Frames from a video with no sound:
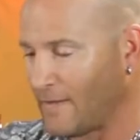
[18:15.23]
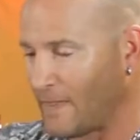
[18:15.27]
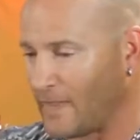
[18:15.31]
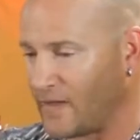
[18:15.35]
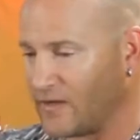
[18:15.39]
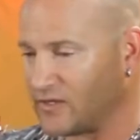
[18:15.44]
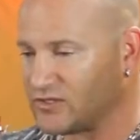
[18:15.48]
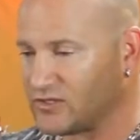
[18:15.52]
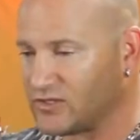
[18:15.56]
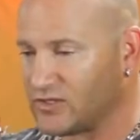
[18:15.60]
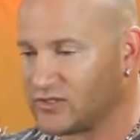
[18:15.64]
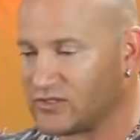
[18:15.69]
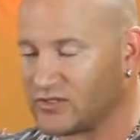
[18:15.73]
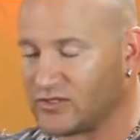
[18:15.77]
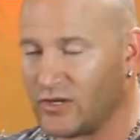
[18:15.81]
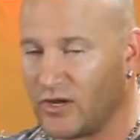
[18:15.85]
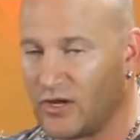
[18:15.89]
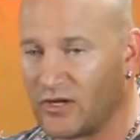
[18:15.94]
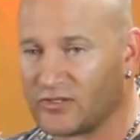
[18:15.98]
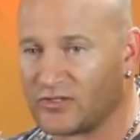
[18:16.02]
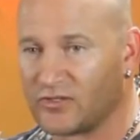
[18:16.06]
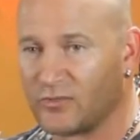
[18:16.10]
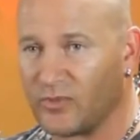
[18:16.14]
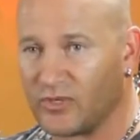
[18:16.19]
it's just an
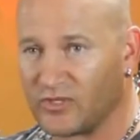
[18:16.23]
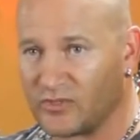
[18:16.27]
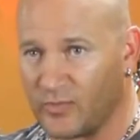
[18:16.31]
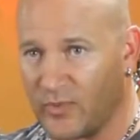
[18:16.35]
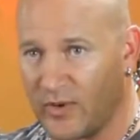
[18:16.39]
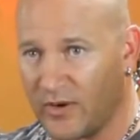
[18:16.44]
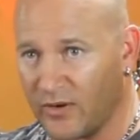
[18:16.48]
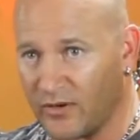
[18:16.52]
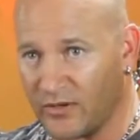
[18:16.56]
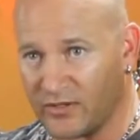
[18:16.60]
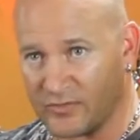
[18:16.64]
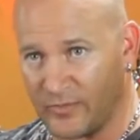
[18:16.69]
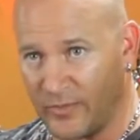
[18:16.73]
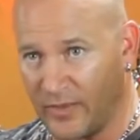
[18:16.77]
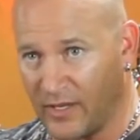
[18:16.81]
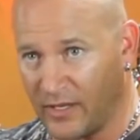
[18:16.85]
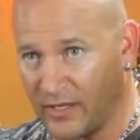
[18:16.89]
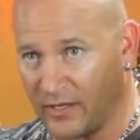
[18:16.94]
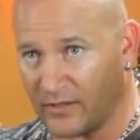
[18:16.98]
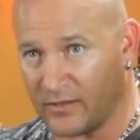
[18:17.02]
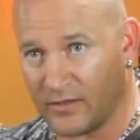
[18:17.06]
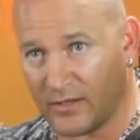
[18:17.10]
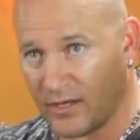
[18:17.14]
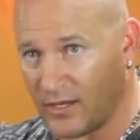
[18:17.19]
awesome experience,
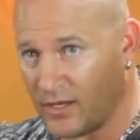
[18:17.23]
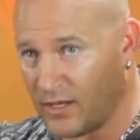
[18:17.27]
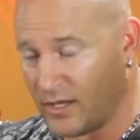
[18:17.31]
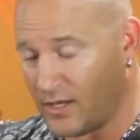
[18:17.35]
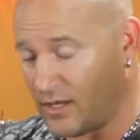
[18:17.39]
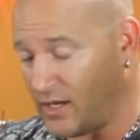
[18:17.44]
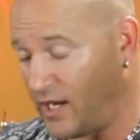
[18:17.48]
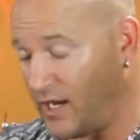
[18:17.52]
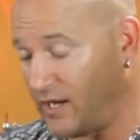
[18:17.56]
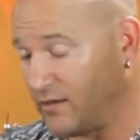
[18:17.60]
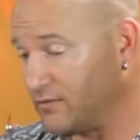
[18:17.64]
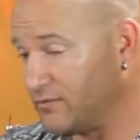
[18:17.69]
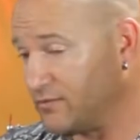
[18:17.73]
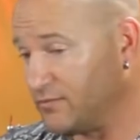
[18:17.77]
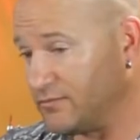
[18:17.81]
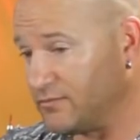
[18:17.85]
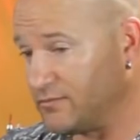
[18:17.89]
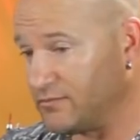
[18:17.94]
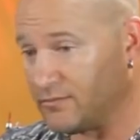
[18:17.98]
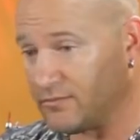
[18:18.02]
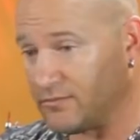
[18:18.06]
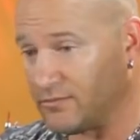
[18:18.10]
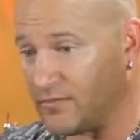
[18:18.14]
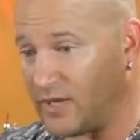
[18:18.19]
man. I
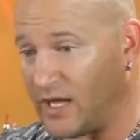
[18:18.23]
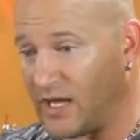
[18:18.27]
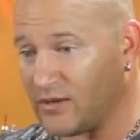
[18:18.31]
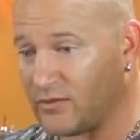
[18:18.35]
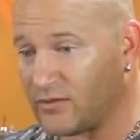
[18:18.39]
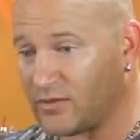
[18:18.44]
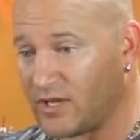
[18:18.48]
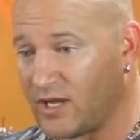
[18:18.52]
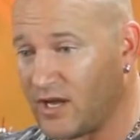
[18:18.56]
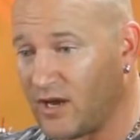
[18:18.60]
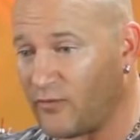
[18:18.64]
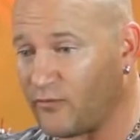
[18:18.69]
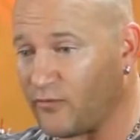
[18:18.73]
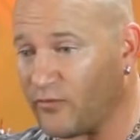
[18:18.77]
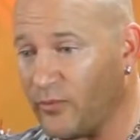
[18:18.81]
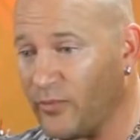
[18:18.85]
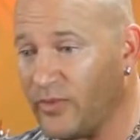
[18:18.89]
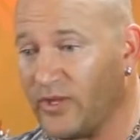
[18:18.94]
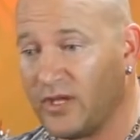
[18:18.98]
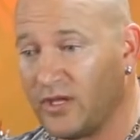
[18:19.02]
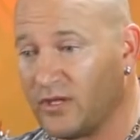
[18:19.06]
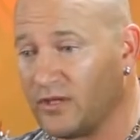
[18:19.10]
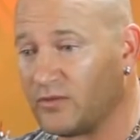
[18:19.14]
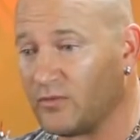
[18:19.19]
don't care. For
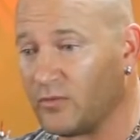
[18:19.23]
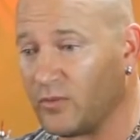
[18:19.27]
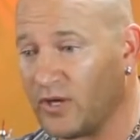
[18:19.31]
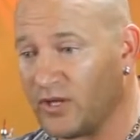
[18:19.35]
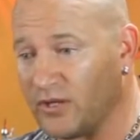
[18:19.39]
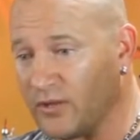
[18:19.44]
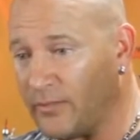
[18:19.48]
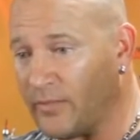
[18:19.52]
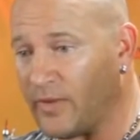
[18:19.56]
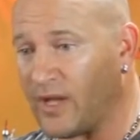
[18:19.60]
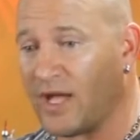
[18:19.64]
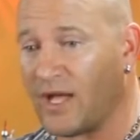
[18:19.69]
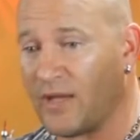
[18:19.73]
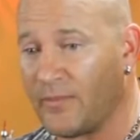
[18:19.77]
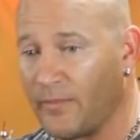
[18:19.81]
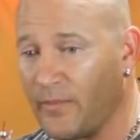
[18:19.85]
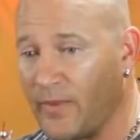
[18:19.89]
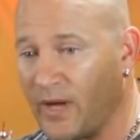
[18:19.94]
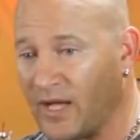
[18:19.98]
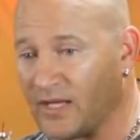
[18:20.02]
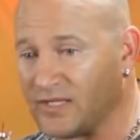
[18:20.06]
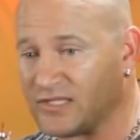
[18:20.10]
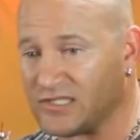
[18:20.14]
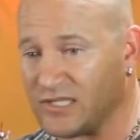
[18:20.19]
me, the way that my
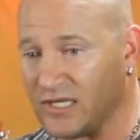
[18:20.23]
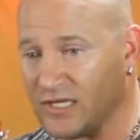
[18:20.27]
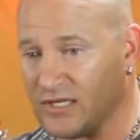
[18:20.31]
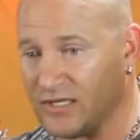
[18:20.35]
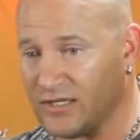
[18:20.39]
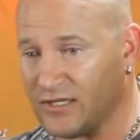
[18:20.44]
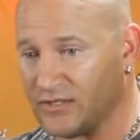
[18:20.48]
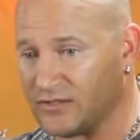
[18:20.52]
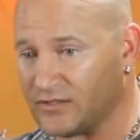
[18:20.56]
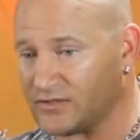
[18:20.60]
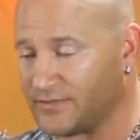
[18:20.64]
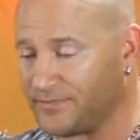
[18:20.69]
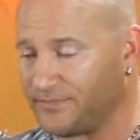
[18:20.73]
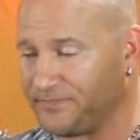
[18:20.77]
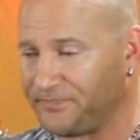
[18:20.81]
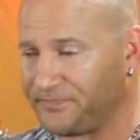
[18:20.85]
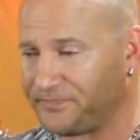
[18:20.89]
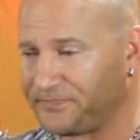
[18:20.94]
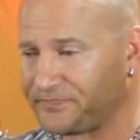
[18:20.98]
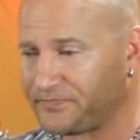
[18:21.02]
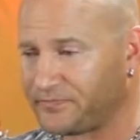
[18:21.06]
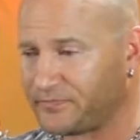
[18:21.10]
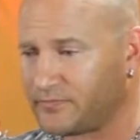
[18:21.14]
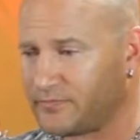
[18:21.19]
mindset
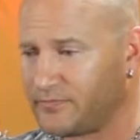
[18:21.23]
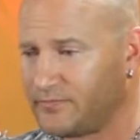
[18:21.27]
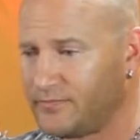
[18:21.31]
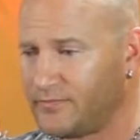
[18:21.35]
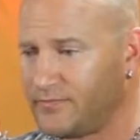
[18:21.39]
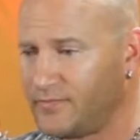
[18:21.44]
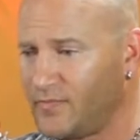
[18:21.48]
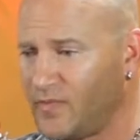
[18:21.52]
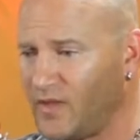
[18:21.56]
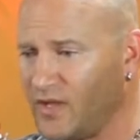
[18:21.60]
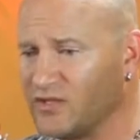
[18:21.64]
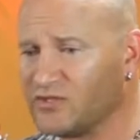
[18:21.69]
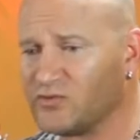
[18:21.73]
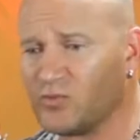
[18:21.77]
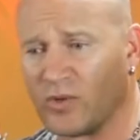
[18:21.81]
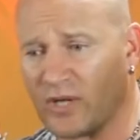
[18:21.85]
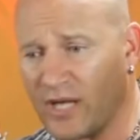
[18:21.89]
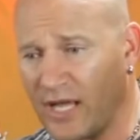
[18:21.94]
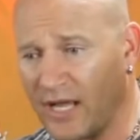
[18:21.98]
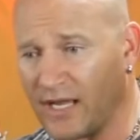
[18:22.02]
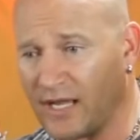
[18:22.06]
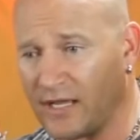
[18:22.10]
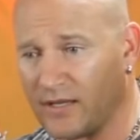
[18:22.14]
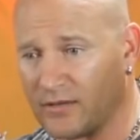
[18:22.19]
is when
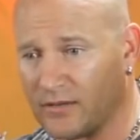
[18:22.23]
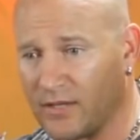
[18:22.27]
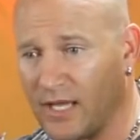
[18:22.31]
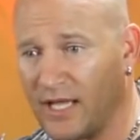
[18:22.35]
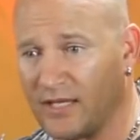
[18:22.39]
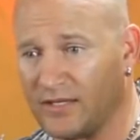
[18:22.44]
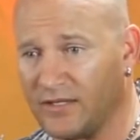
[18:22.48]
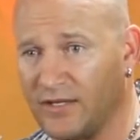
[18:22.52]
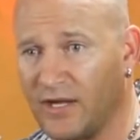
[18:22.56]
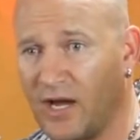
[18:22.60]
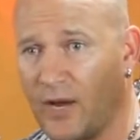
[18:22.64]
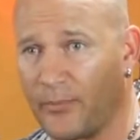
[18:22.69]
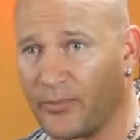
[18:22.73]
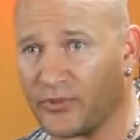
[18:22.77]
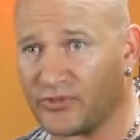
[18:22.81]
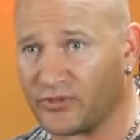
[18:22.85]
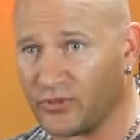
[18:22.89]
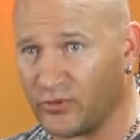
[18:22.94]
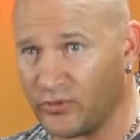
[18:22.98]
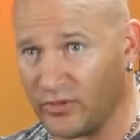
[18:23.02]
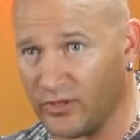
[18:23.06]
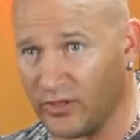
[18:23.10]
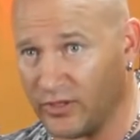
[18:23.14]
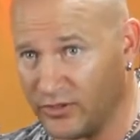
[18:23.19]
I had the
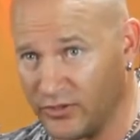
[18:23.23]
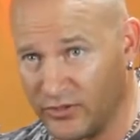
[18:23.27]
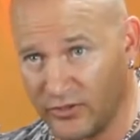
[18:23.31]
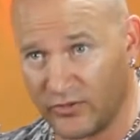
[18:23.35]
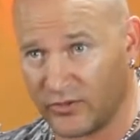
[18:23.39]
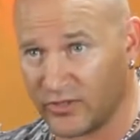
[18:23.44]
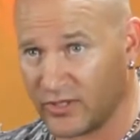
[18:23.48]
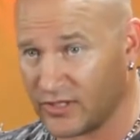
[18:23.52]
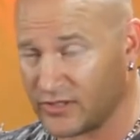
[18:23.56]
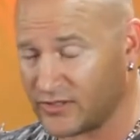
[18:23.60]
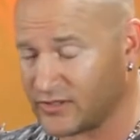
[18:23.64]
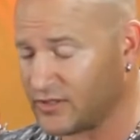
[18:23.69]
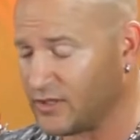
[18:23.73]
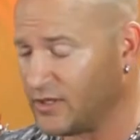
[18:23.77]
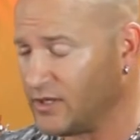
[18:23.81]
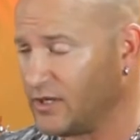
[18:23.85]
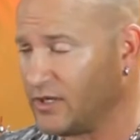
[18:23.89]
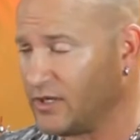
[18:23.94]
opportunity to do this,